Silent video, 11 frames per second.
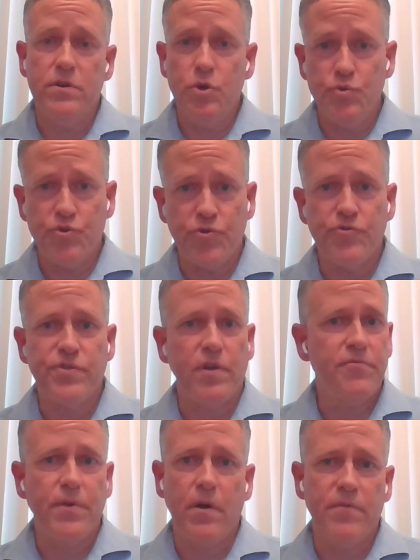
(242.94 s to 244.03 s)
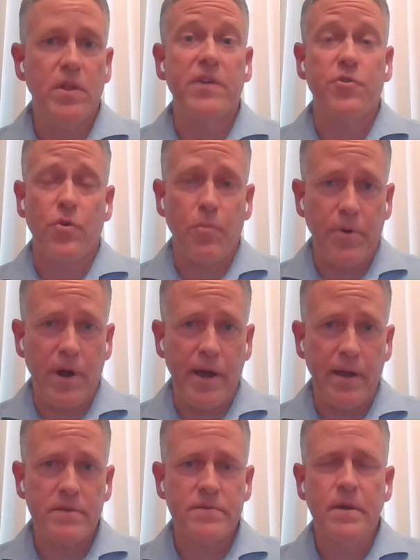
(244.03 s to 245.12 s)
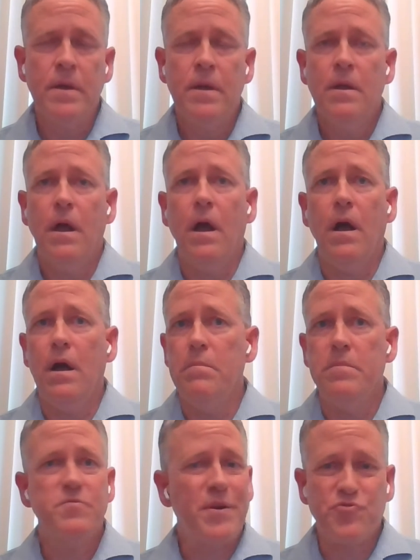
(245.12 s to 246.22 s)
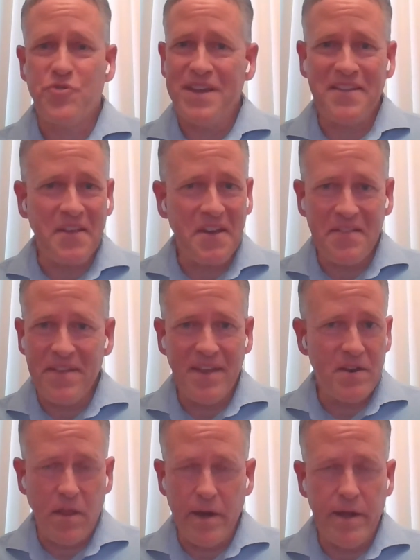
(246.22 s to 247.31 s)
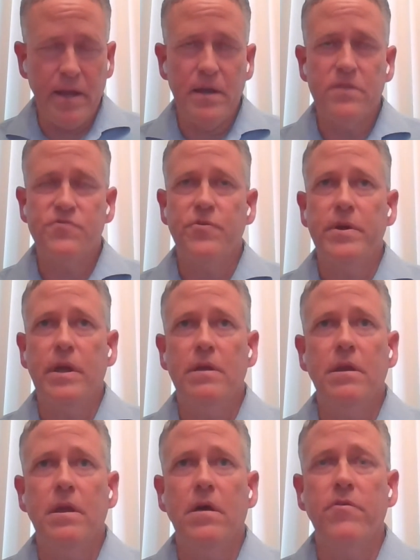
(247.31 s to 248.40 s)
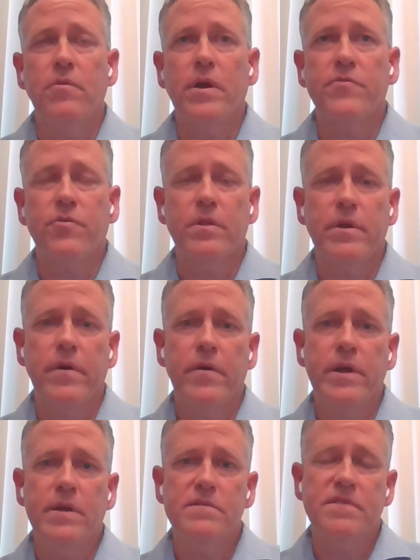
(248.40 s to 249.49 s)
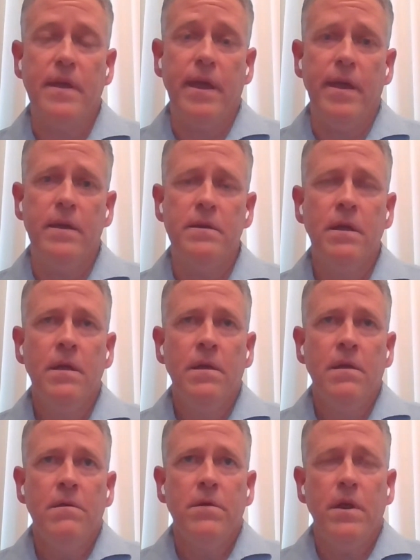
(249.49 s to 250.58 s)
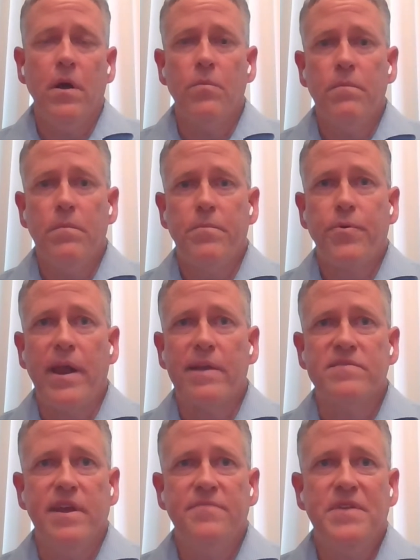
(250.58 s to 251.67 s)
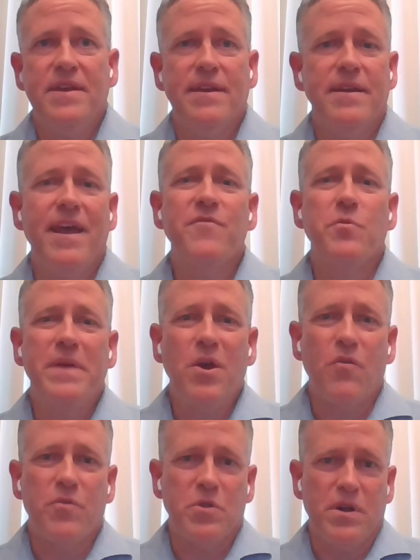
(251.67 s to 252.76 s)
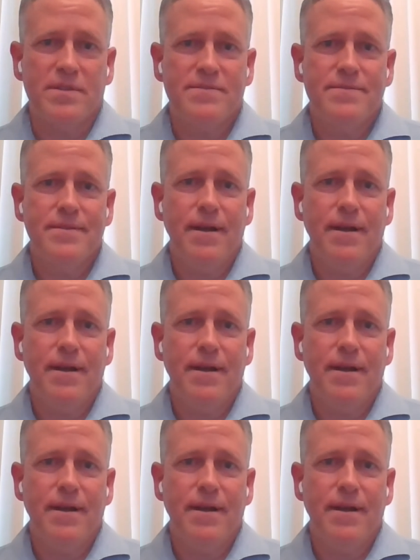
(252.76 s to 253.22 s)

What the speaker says: and users of electrical products, especially in lighting industry and other electrical areas. And product safety can never be overlooked.